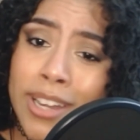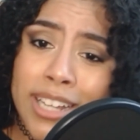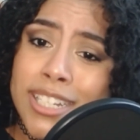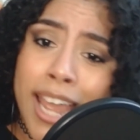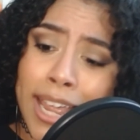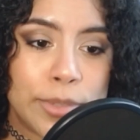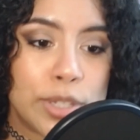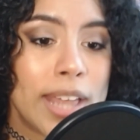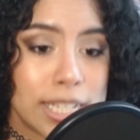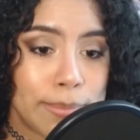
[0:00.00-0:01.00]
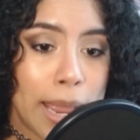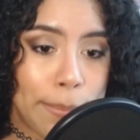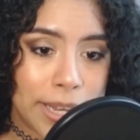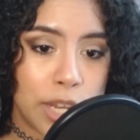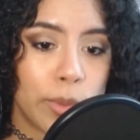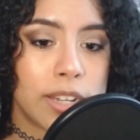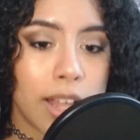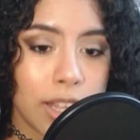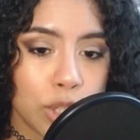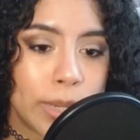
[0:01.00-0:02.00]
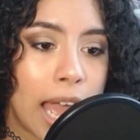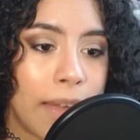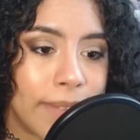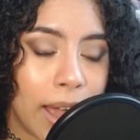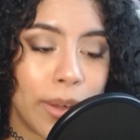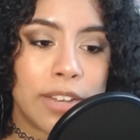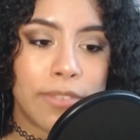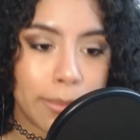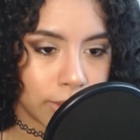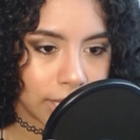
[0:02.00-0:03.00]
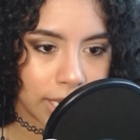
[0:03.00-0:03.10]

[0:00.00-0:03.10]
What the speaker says: So that's my opinion with the knowledge we have now in February